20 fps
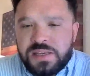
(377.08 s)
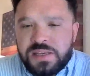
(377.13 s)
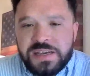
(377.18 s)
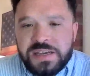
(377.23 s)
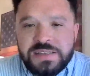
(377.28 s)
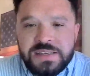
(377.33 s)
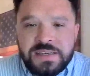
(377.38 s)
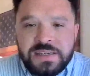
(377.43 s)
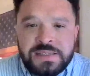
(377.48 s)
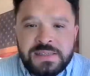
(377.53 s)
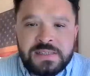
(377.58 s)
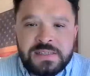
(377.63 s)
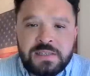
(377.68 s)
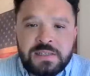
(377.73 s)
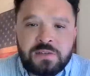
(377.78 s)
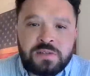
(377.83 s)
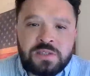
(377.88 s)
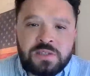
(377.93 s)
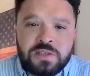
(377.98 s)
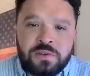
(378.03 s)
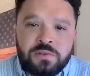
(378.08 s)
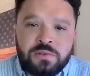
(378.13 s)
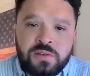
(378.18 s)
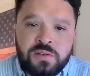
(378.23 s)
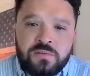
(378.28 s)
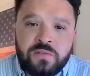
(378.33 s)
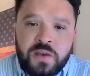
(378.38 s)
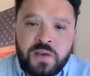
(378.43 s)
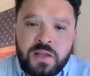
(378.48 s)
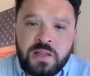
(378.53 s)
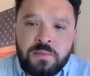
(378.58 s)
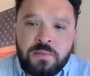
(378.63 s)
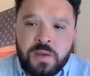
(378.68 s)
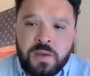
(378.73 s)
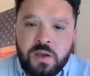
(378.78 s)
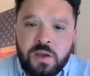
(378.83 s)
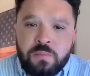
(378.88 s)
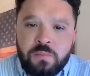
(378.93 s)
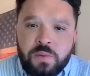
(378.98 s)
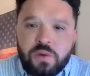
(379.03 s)
The idea is still to
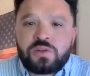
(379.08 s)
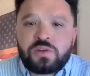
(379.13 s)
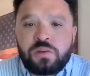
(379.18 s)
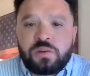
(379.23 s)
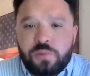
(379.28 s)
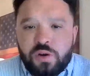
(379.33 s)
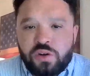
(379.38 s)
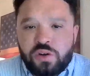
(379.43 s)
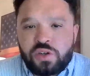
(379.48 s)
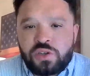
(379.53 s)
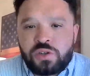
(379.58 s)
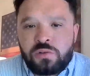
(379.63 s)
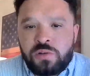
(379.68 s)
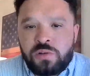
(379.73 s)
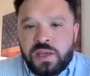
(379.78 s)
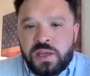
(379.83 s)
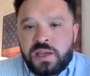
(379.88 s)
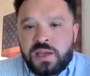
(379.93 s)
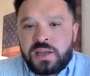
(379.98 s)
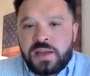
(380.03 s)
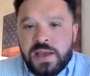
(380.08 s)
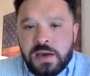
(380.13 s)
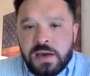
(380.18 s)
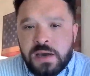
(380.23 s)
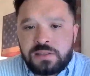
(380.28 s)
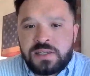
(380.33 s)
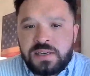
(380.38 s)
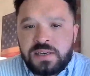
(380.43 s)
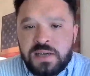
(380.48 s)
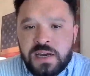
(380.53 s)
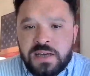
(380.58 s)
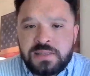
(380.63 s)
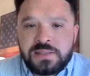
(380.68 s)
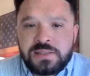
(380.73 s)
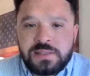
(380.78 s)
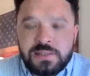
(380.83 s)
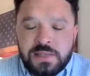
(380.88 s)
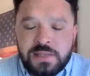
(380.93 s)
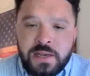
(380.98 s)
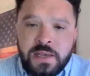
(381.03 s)
develop both commercial and housing on
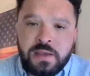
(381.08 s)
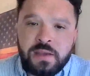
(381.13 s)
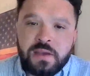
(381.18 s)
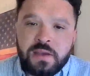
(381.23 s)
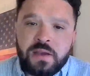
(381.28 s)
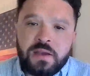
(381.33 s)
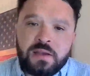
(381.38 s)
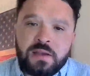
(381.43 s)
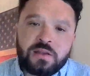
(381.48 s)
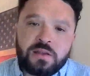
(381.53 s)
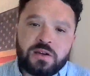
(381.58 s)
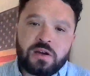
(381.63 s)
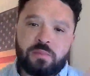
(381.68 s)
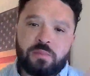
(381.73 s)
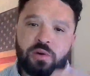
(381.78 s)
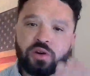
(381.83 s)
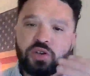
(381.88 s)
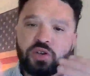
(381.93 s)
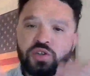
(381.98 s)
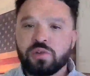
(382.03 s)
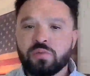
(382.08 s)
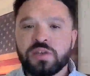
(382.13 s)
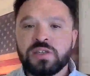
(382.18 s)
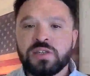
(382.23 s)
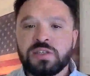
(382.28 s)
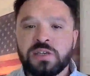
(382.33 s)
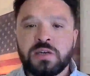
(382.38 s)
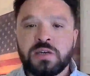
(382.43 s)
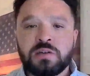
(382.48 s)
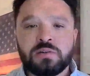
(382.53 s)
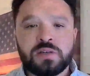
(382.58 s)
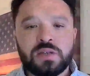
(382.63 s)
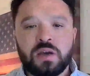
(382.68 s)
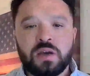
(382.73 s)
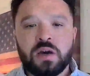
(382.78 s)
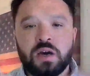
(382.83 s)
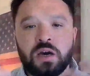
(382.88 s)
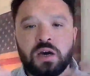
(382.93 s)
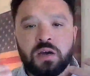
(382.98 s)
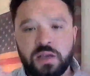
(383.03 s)
the site. The commercial retail,
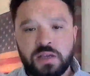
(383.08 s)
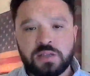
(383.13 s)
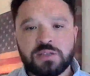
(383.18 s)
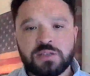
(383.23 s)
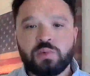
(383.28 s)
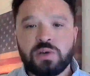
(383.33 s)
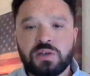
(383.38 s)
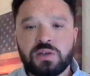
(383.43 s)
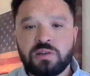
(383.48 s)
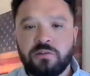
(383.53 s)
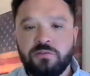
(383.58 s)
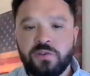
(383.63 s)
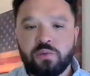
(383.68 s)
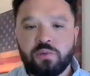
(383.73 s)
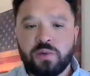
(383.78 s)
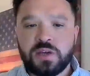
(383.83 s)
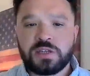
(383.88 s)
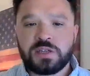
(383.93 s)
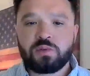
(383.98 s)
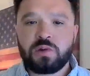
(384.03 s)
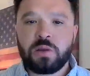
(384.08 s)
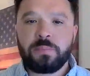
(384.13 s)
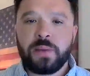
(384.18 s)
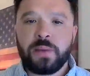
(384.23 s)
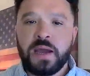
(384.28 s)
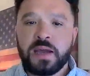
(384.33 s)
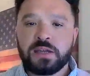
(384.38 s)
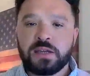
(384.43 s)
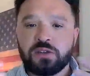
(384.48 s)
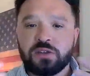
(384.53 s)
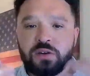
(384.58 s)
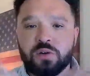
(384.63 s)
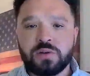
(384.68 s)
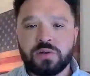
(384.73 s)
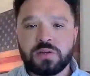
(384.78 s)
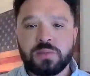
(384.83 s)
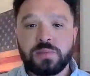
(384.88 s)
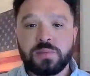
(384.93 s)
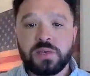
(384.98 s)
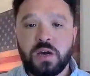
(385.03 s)
as well as a few restaurant pads, are
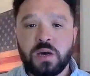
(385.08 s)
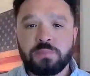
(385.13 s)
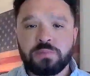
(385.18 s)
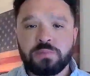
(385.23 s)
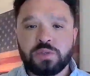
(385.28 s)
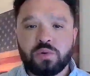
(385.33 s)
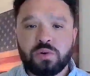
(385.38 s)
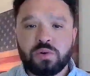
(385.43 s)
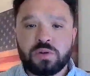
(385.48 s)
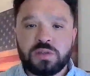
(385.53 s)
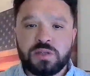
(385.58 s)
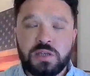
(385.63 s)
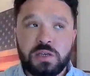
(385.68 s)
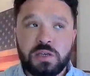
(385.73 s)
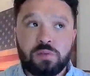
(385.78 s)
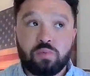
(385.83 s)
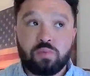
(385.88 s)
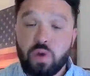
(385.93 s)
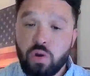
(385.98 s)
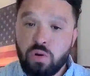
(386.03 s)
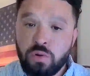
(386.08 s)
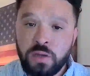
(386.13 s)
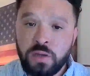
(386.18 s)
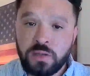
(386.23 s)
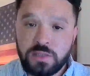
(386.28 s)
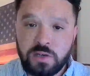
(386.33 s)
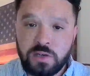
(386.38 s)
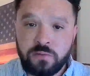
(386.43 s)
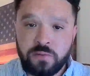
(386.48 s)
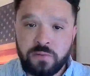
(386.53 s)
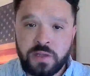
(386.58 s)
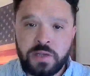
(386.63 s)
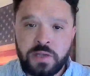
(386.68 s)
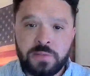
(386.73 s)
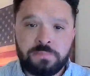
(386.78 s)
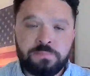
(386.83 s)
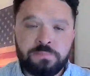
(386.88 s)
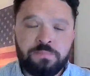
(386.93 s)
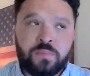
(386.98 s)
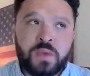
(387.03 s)
going to be up toward the road, Silver
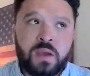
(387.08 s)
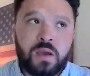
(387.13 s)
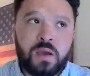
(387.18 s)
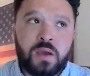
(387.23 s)
Lane.